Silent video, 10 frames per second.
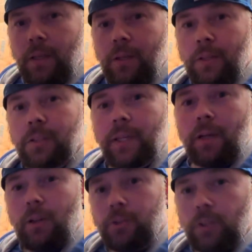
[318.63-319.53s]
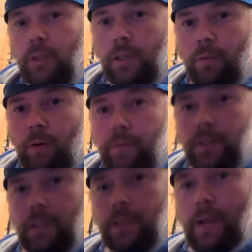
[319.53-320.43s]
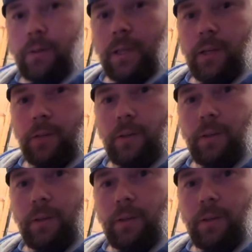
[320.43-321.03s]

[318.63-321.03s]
Let's take a closer look at what we've done down here.